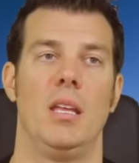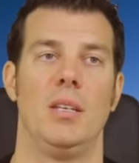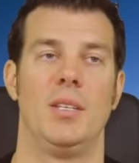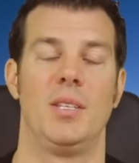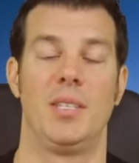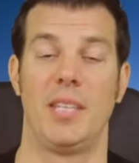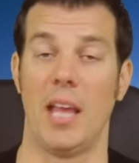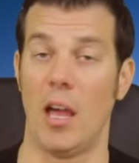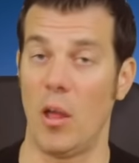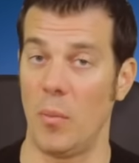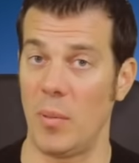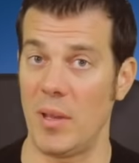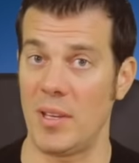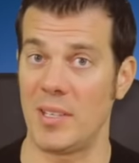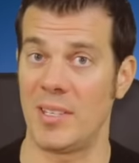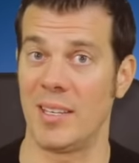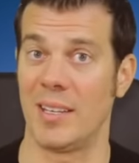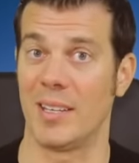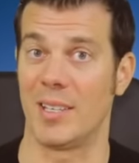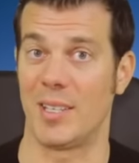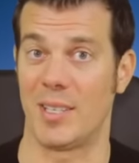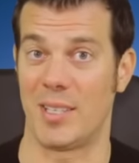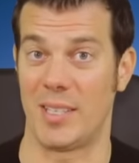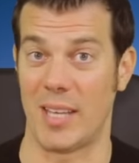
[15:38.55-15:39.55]
Selby is
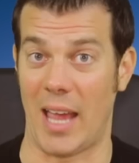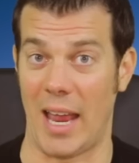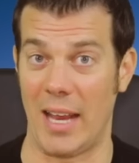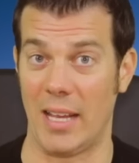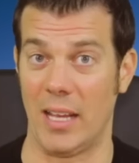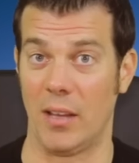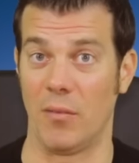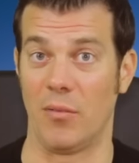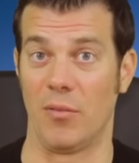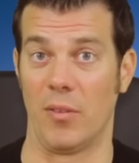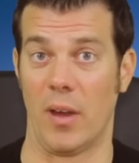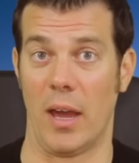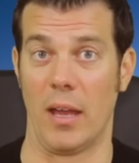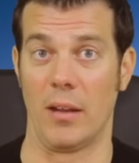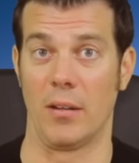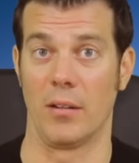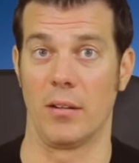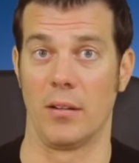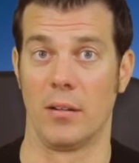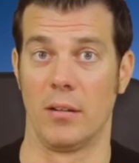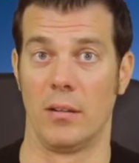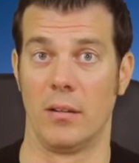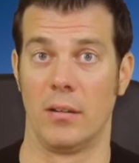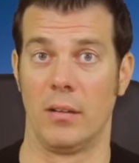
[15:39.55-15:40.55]
an exciting
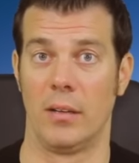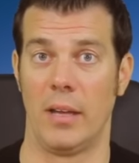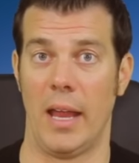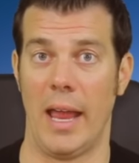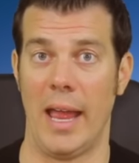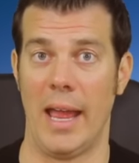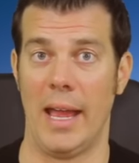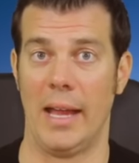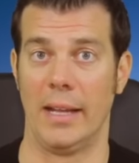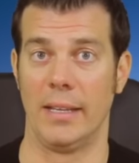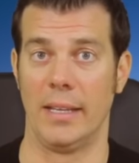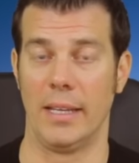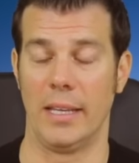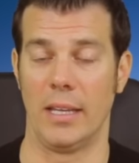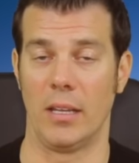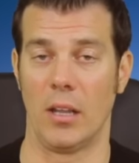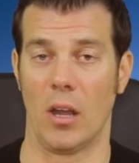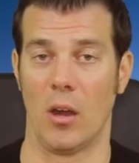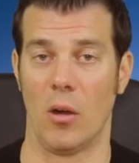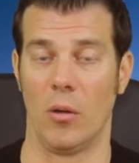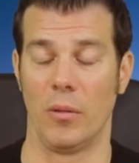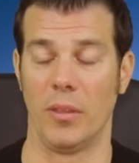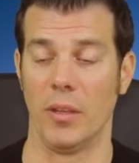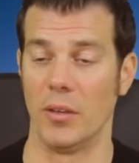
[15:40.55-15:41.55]
fighter. And, you
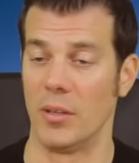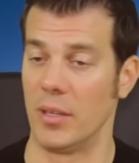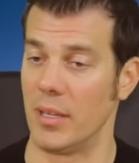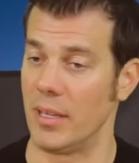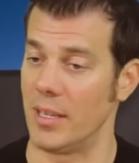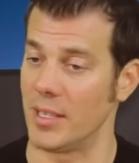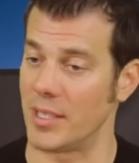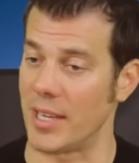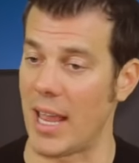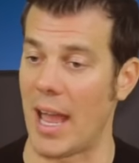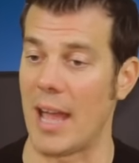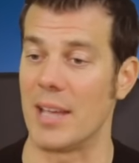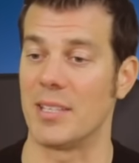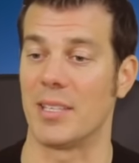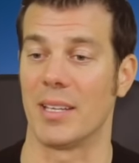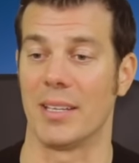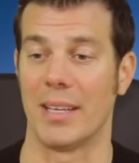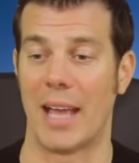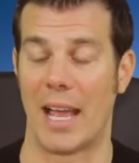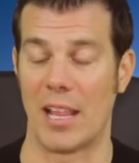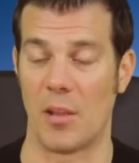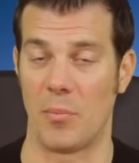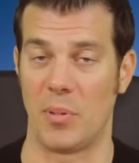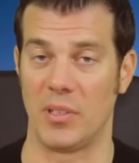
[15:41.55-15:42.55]
know, this guy has a
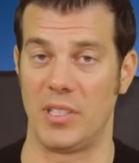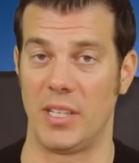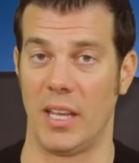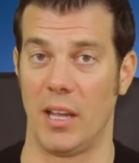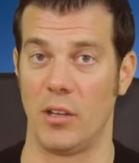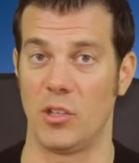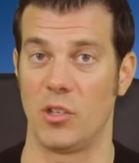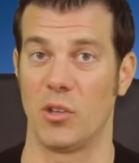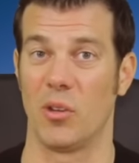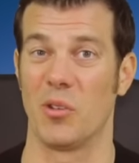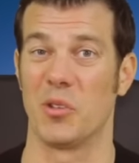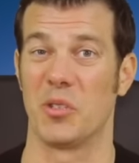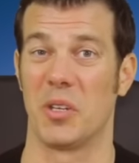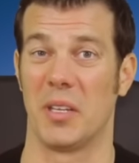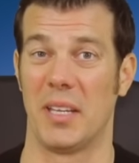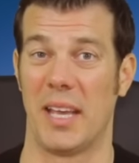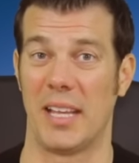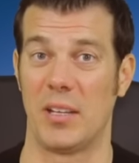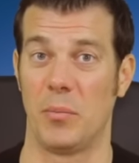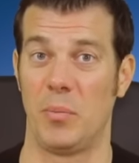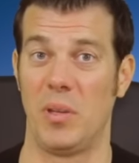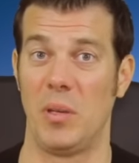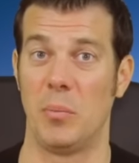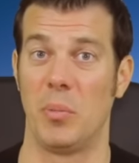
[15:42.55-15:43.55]
lot of potential. There's a
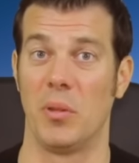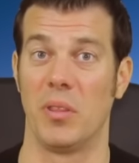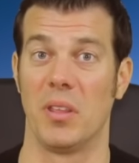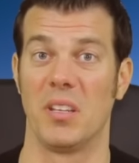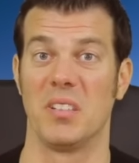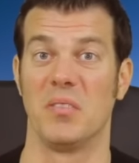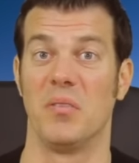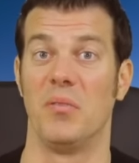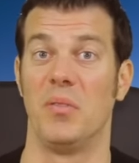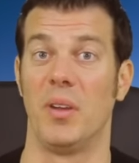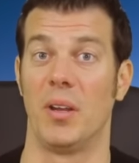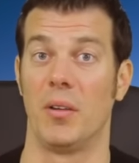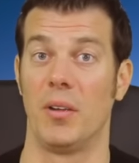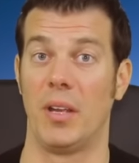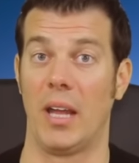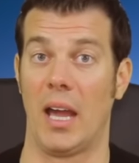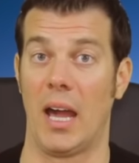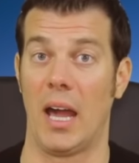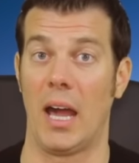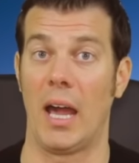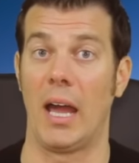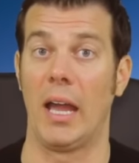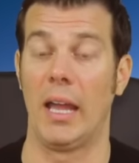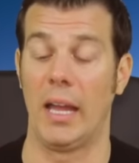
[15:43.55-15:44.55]
lot of people that are very
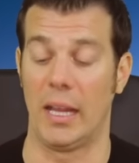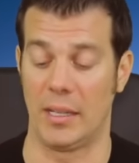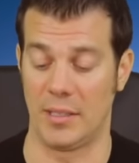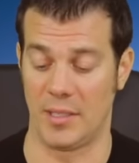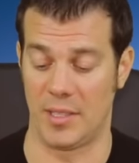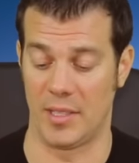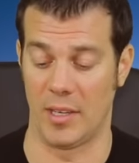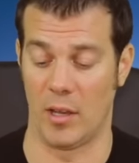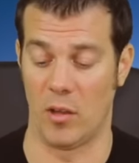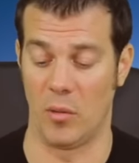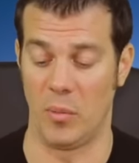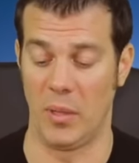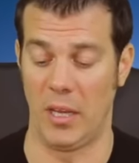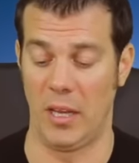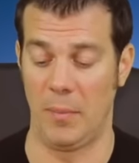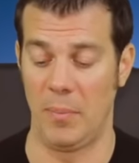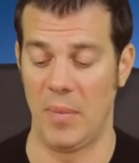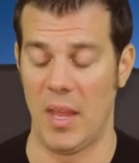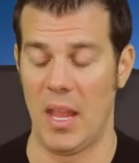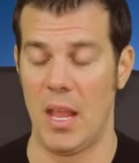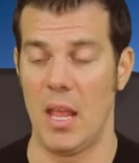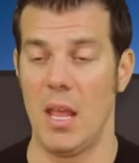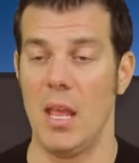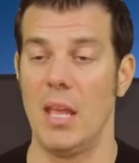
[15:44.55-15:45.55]
high on
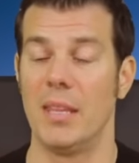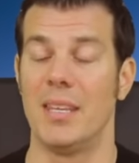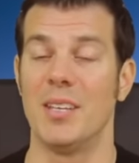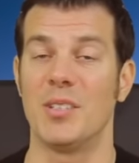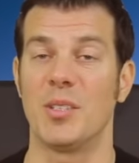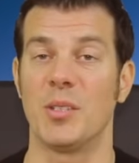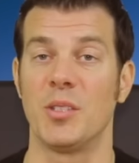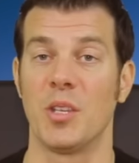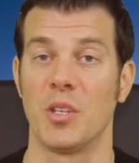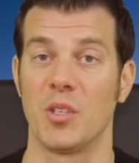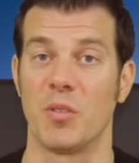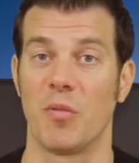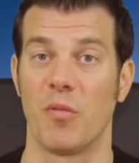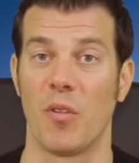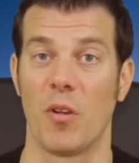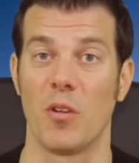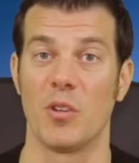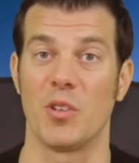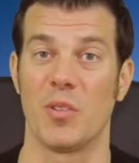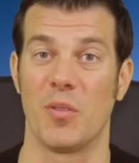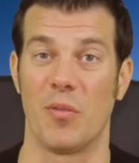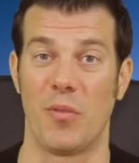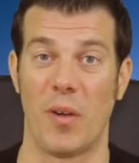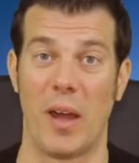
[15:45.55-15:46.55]
Selby. This is his
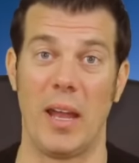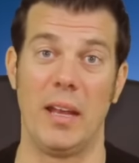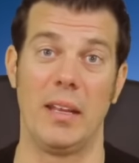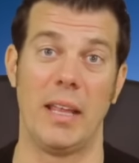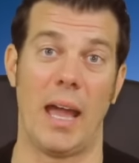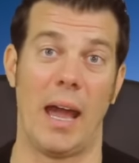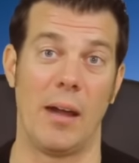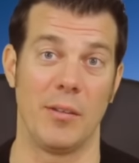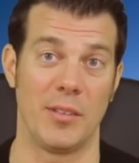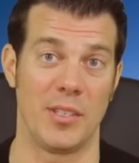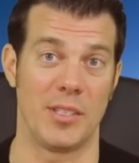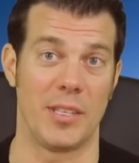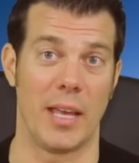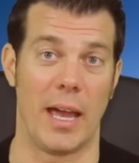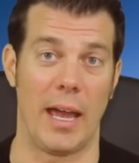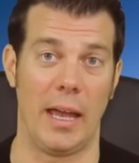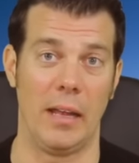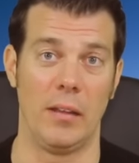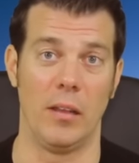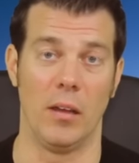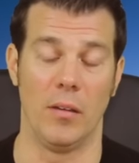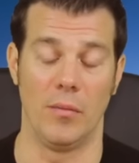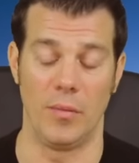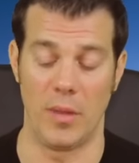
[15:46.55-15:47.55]
first fight
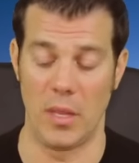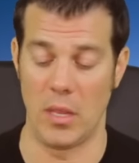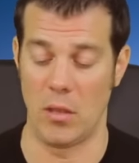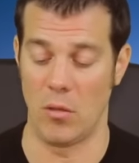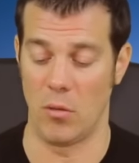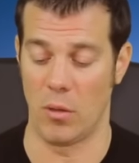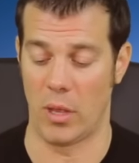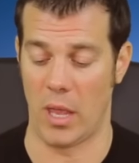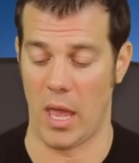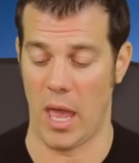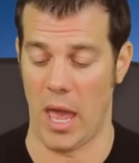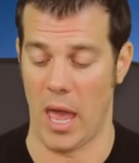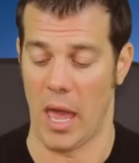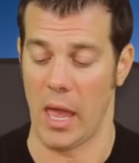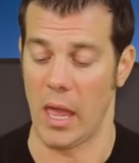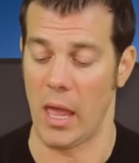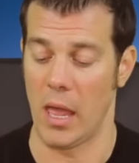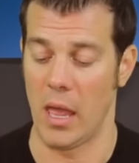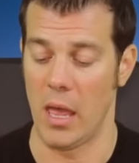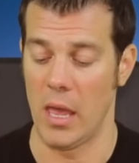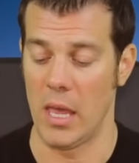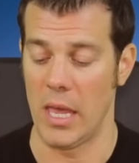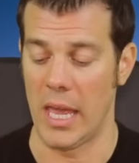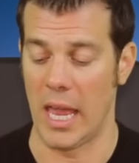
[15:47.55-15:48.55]
outside of the
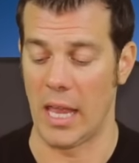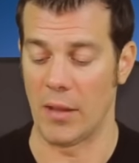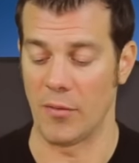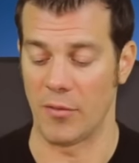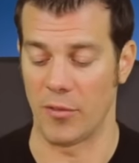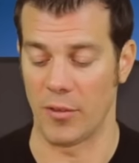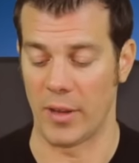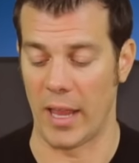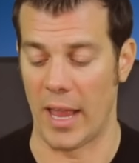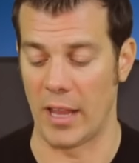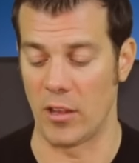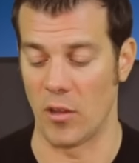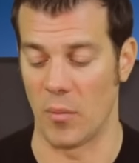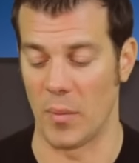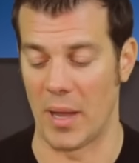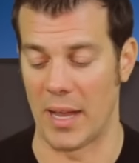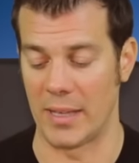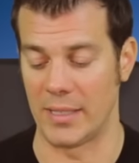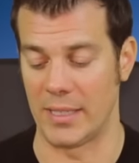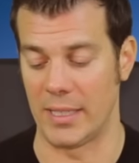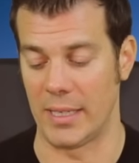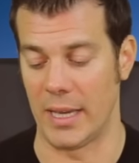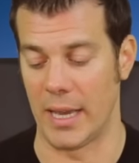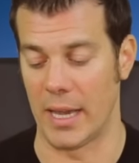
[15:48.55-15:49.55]
UK. And Fernando
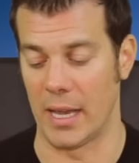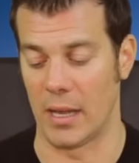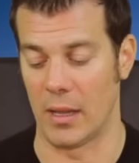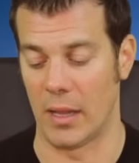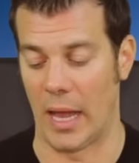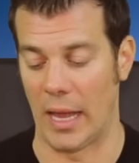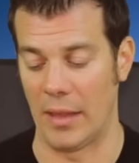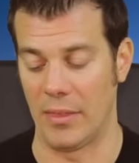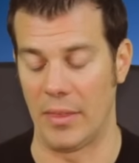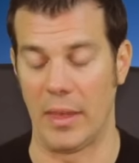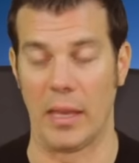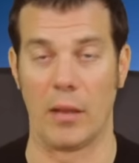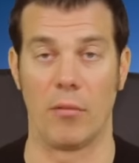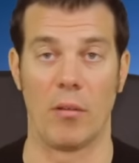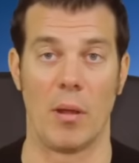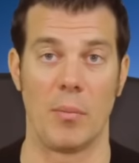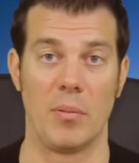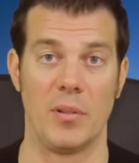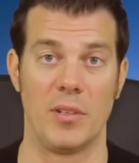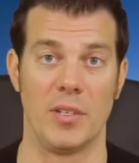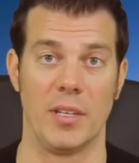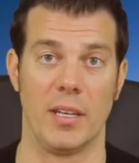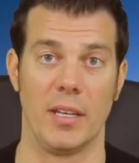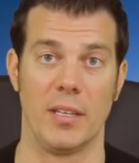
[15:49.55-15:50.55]
Montiel, I think,
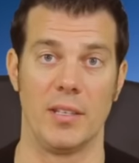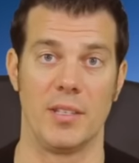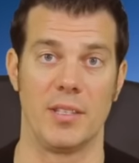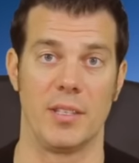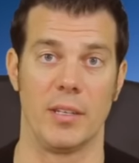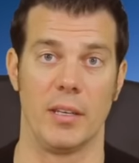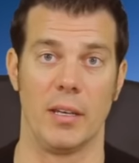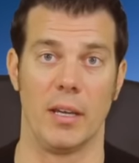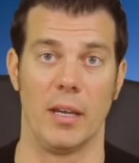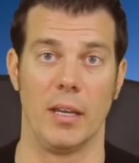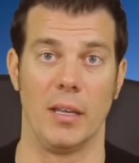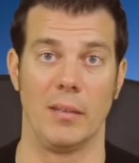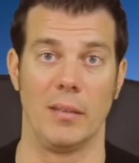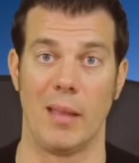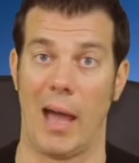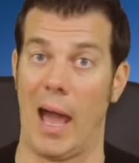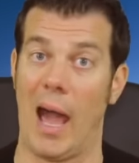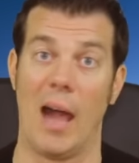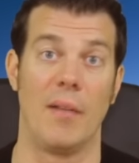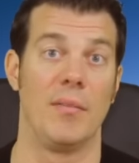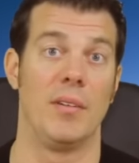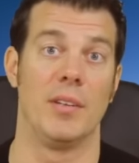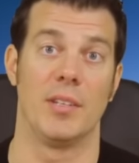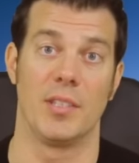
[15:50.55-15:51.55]
represents,
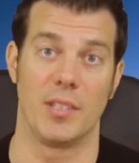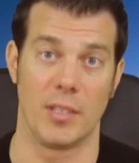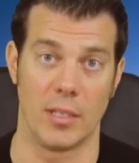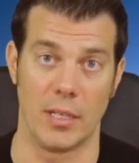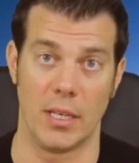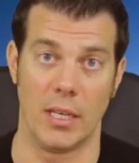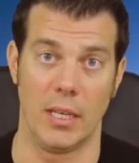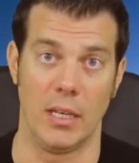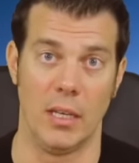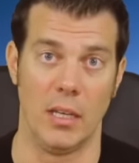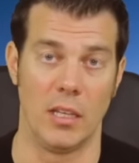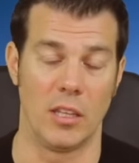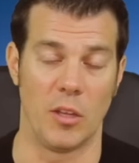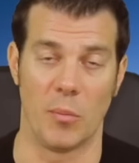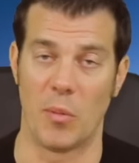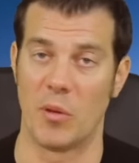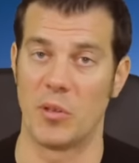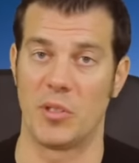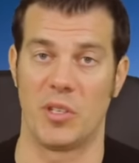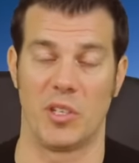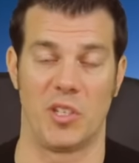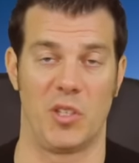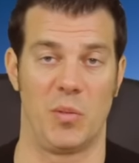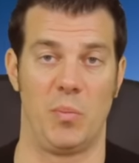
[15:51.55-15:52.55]
obviously, the
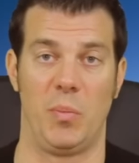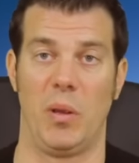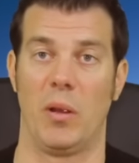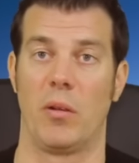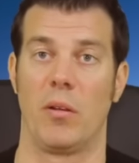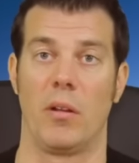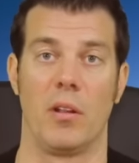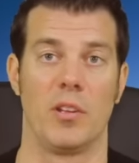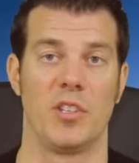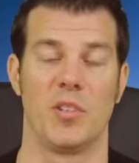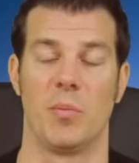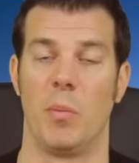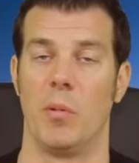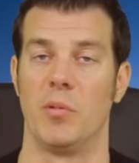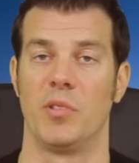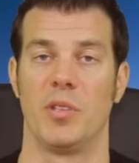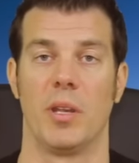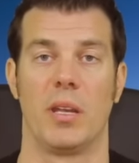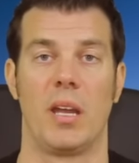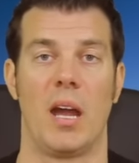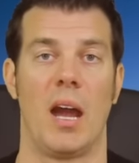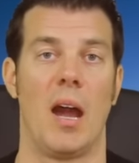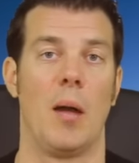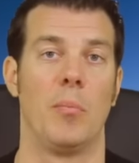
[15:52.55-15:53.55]
most experienced,
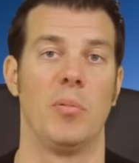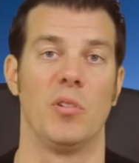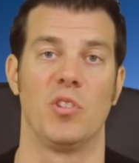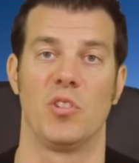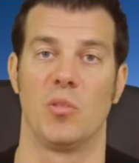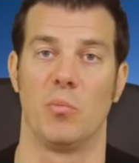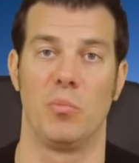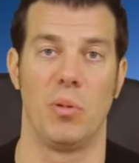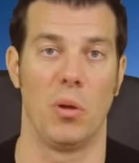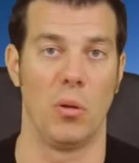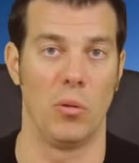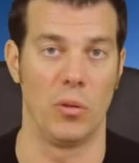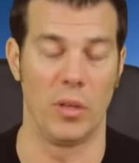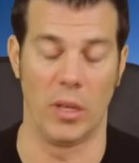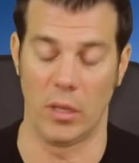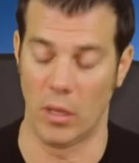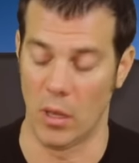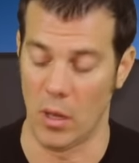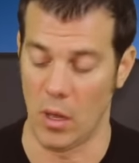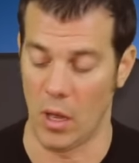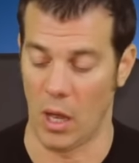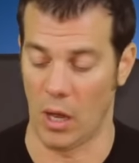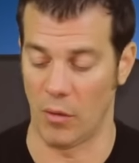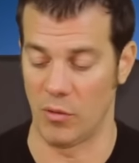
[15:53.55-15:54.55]
most accomplished
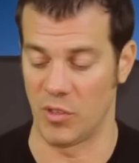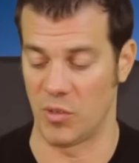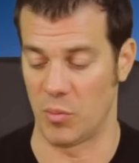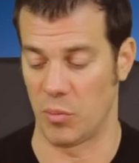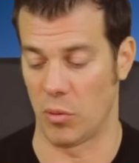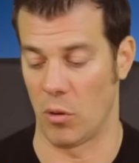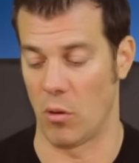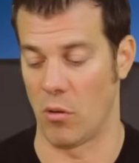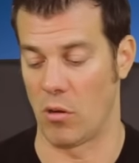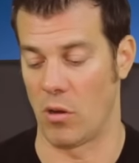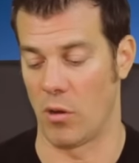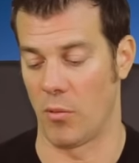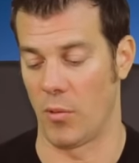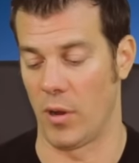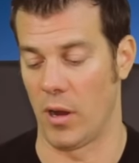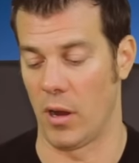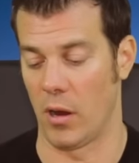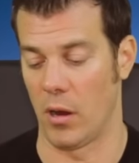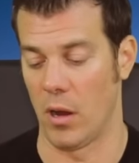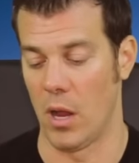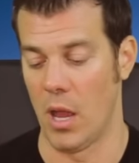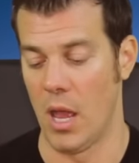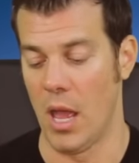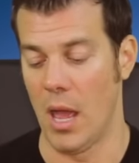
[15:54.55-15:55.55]
opponent of his pro
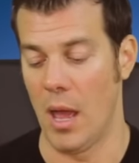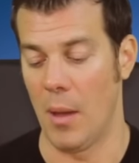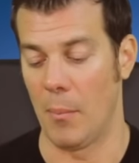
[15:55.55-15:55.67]
career.